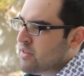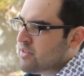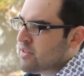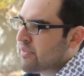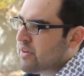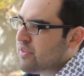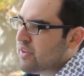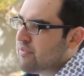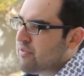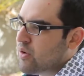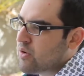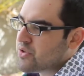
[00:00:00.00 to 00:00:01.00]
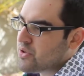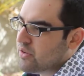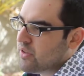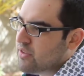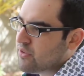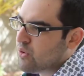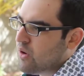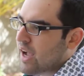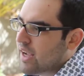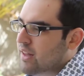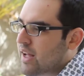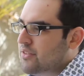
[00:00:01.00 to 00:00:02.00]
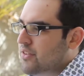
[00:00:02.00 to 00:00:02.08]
does everything virtually through iCloud